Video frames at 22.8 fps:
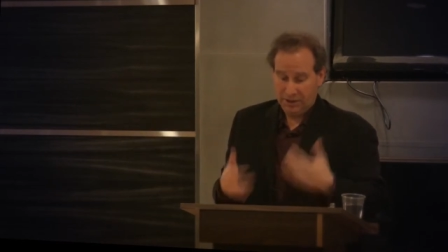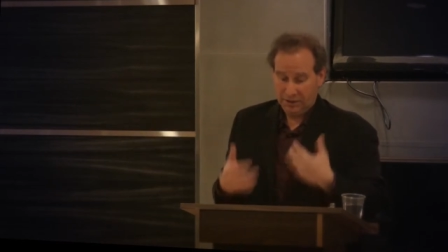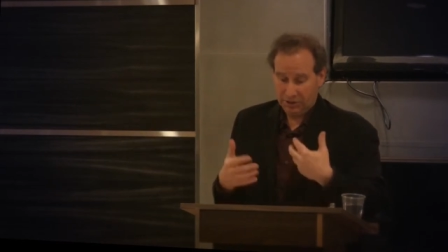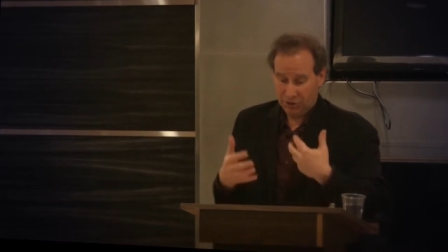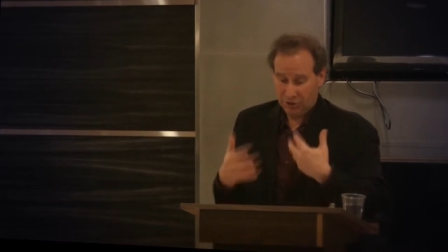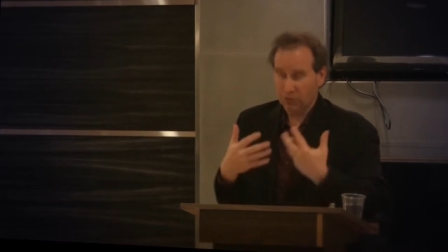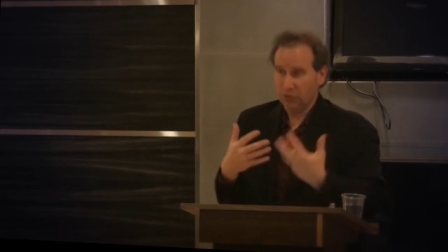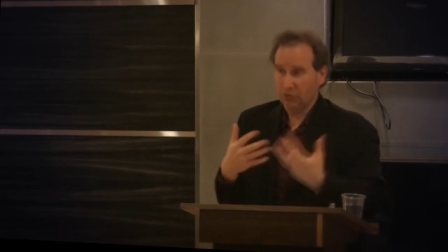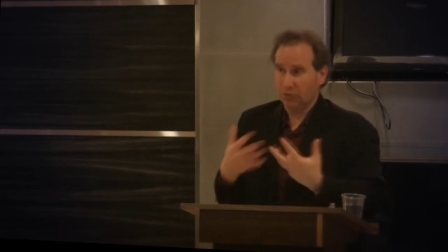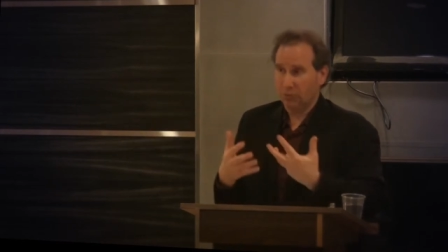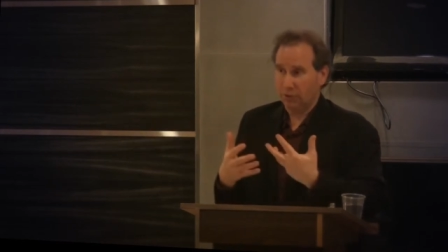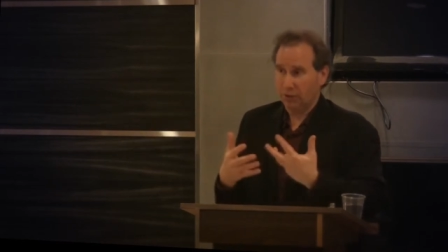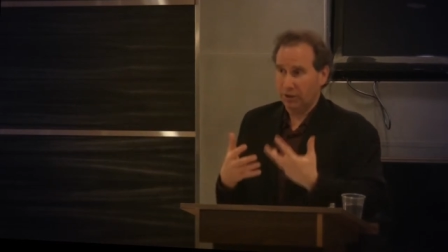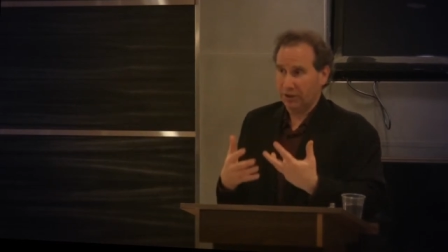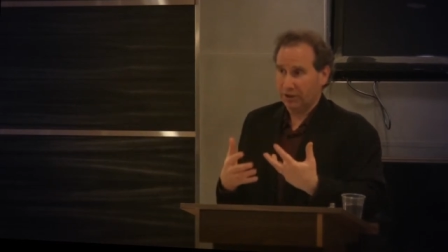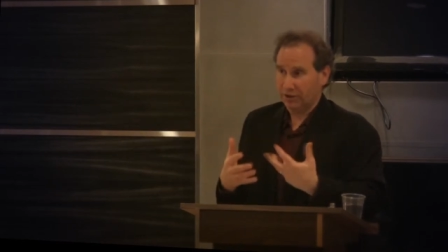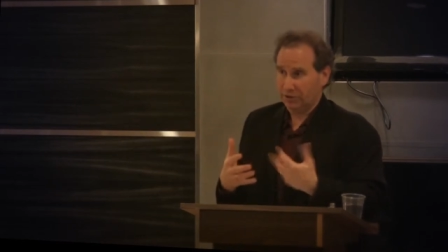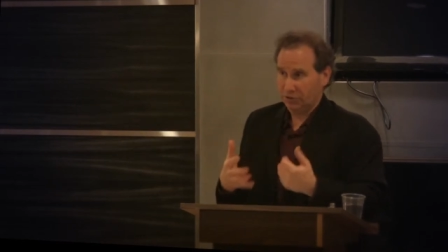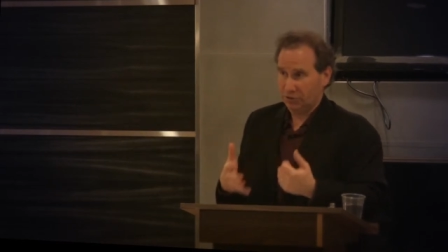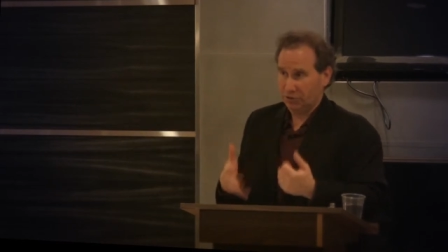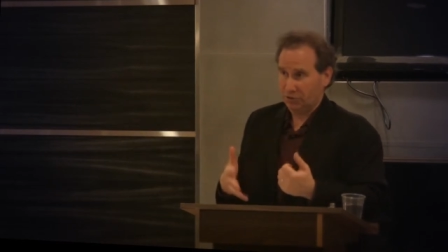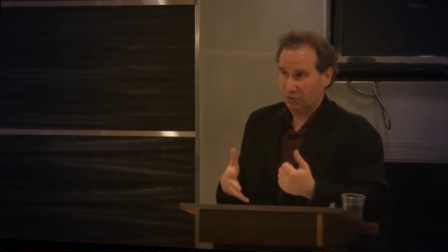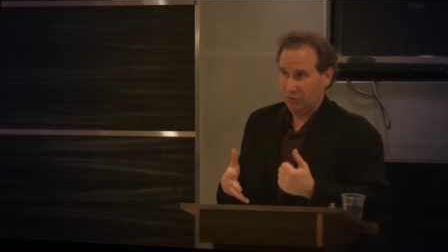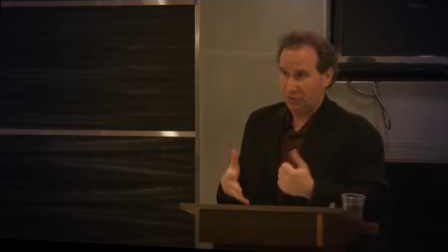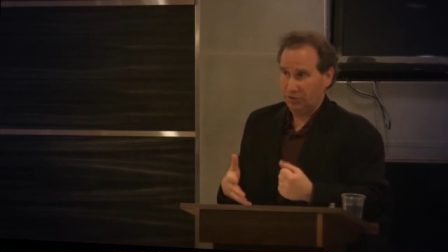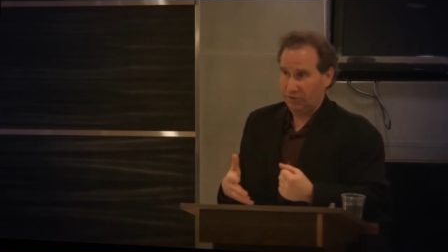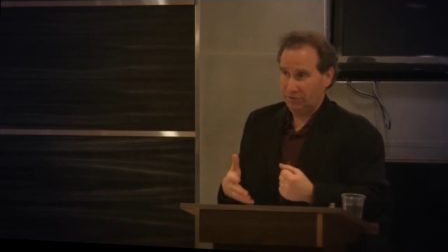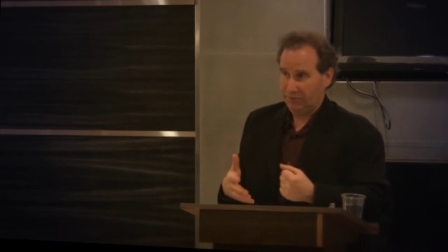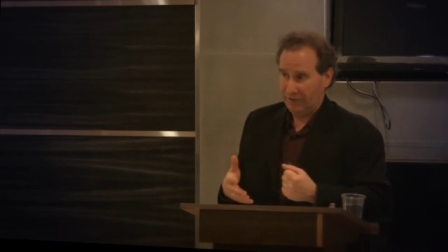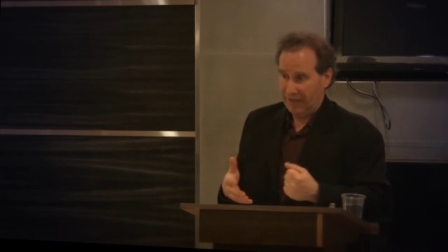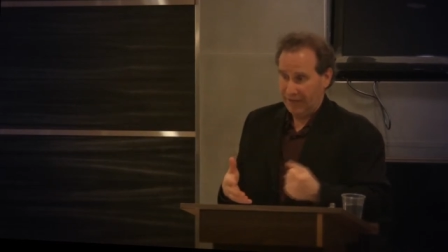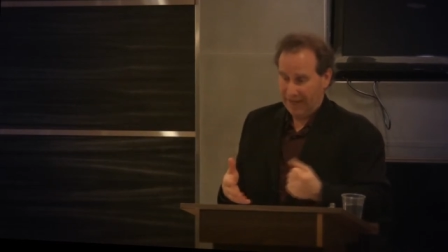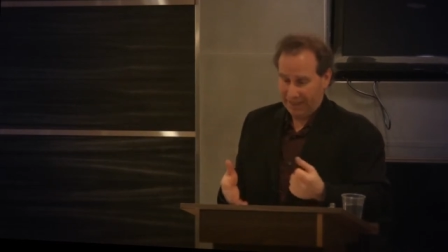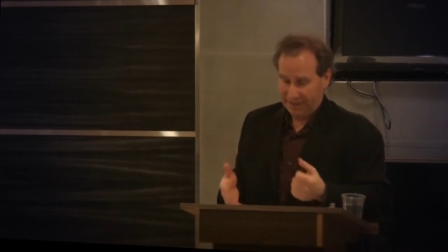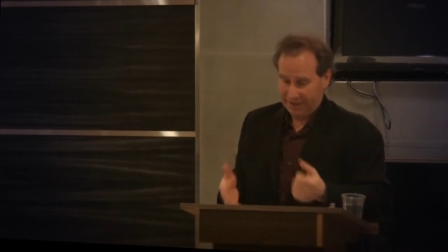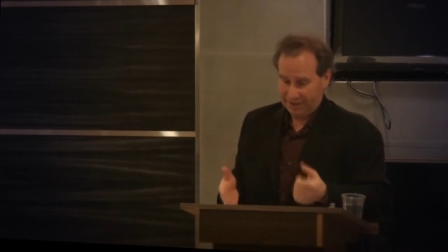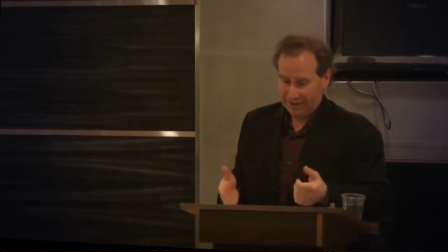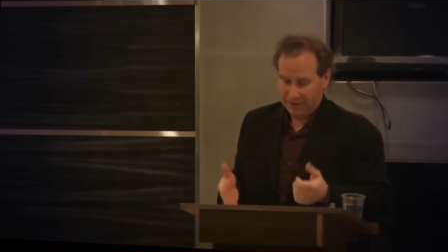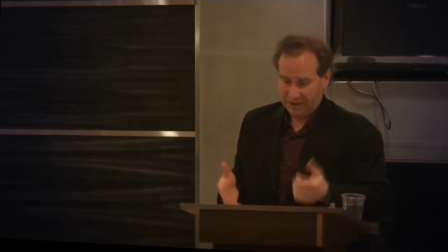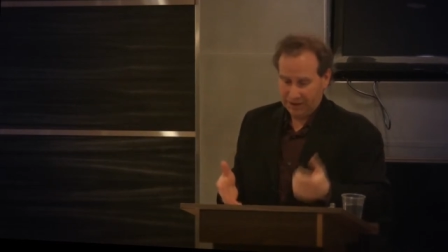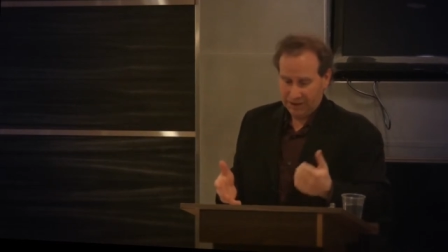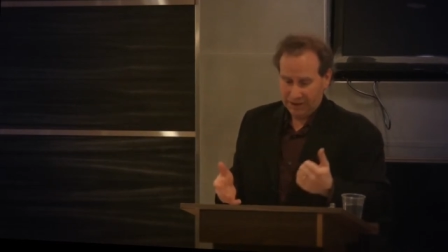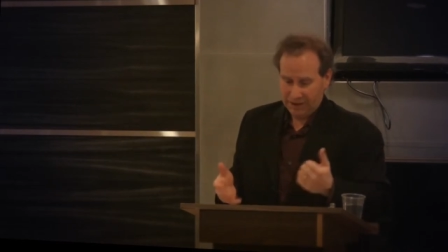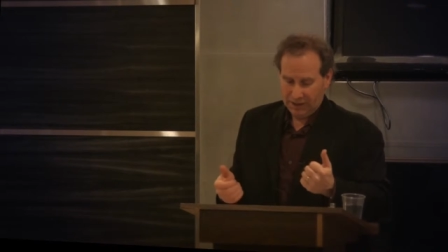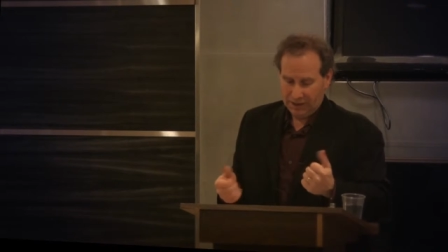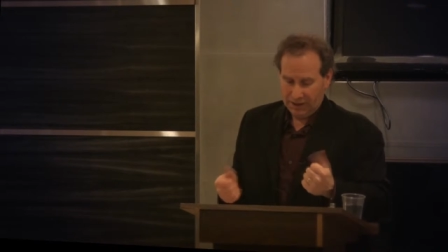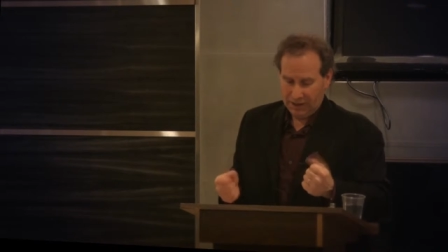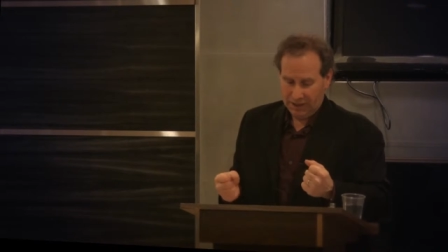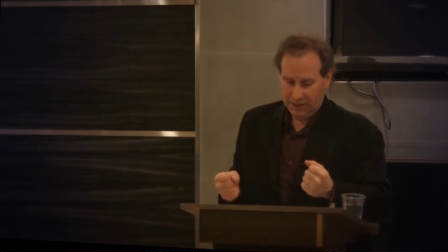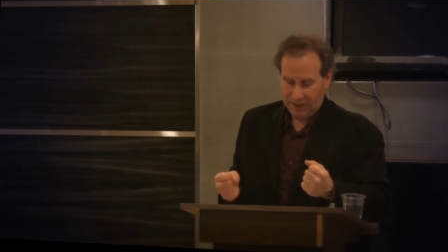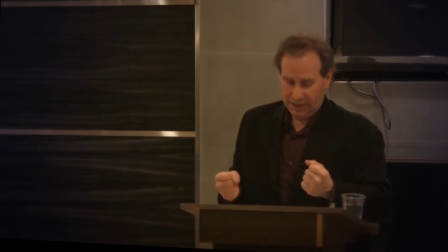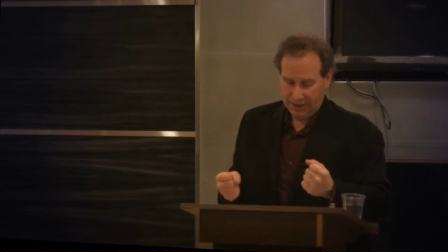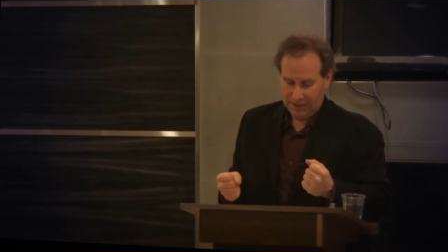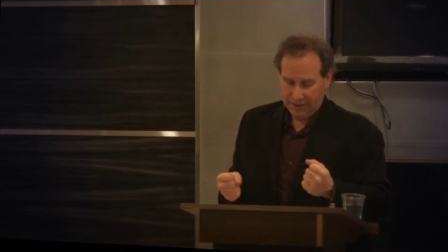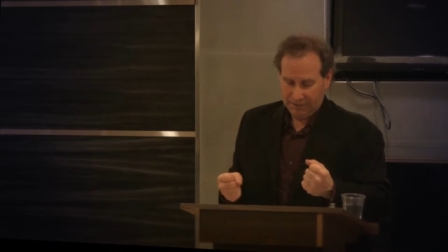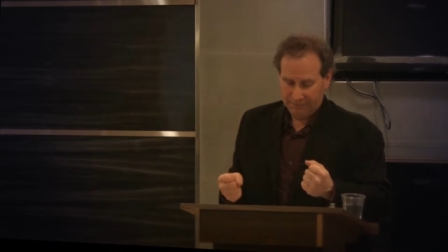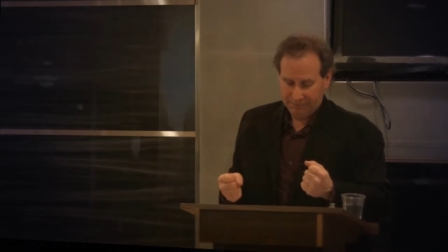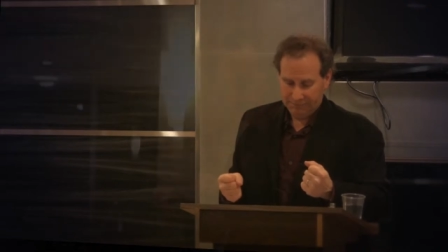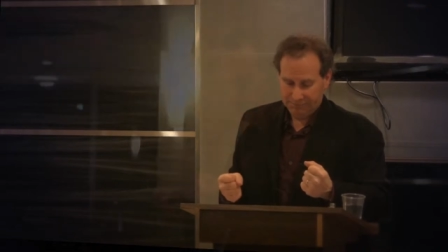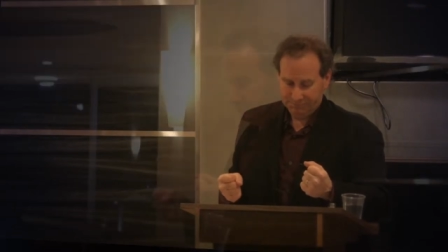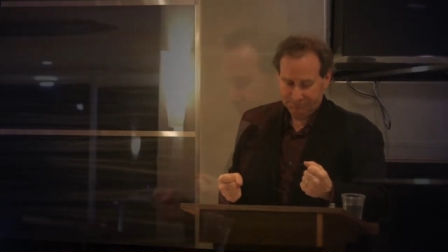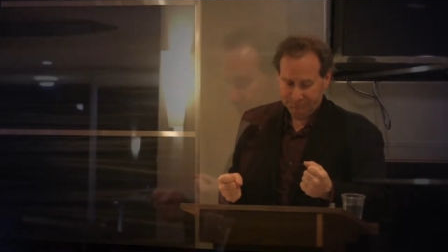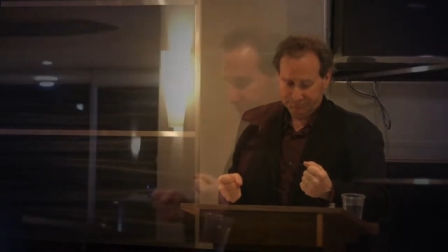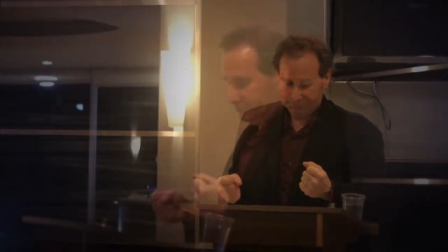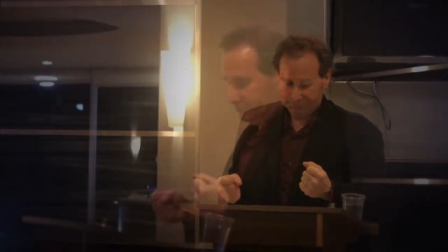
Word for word: You're the one in control of that. Um, that's